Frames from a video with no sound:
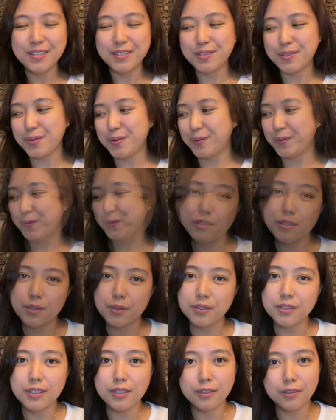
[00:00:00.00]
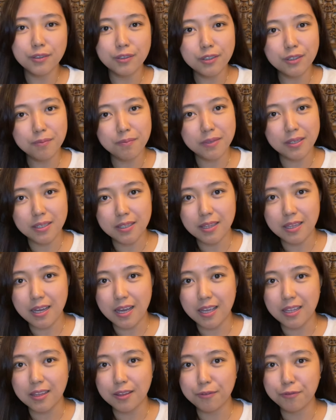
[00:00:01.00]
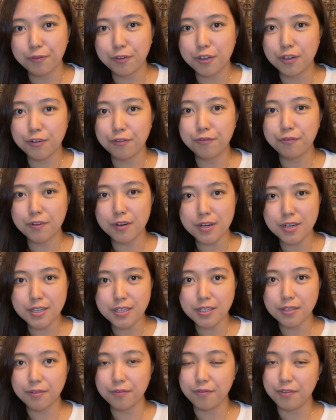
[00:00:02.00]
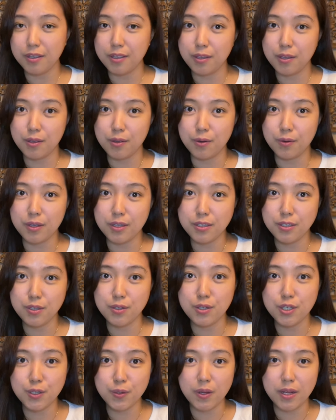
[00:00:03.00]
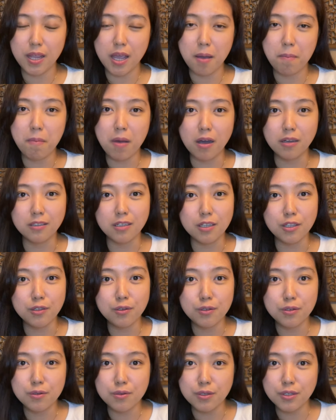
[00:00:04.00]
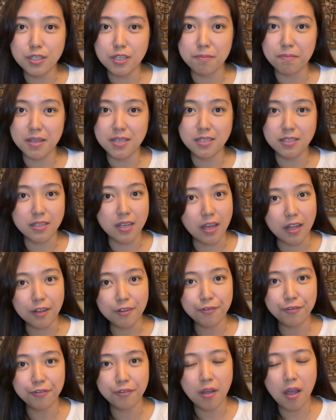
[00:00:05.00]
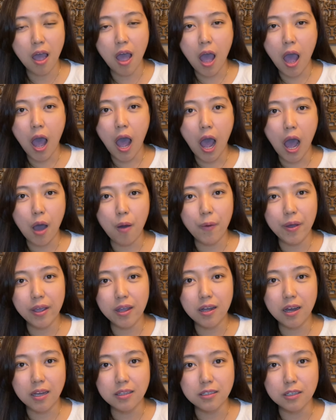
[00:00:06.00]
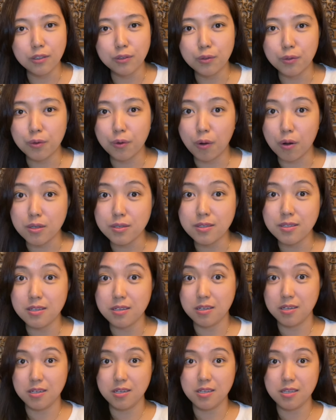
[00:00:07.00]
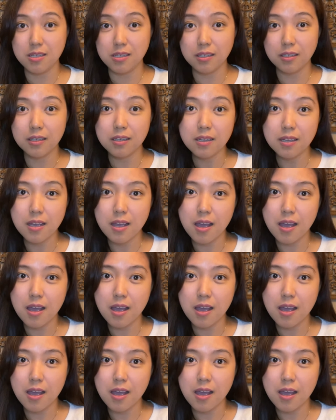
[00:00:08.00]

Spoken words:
So they told me that for first video, it's usually about introducing myself, how I got into cross-stitching